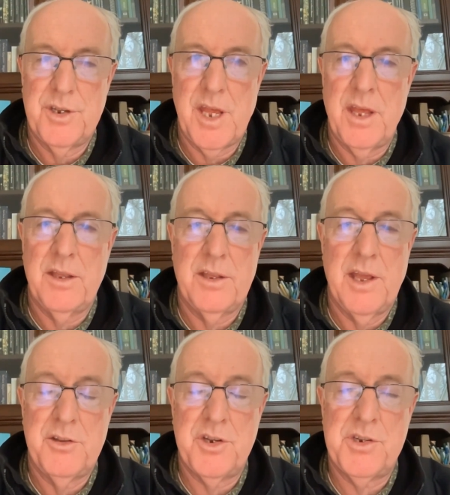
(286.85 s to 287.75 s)
Yeah,
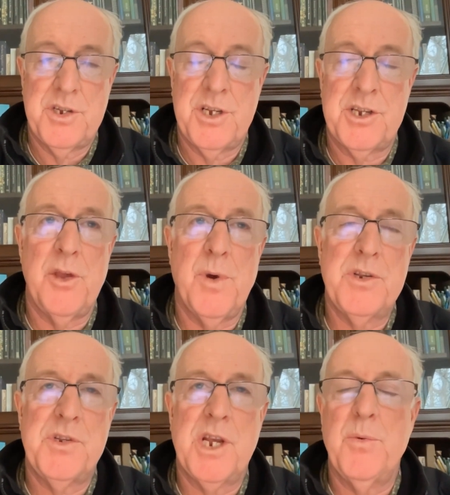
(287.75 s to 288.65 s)
just you
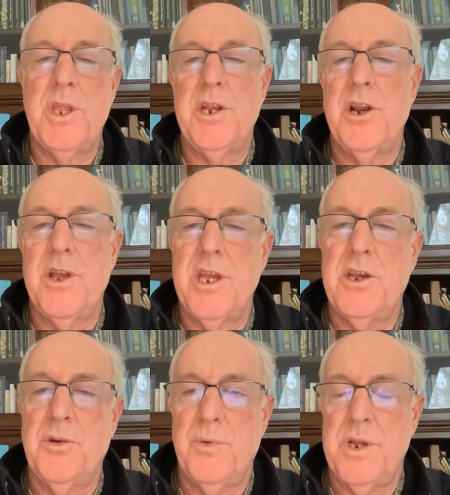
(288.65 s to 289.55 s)
want to stick within your
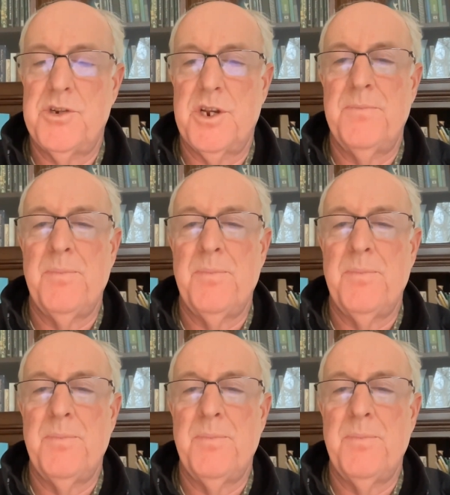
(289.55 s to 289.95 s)
ecoregion.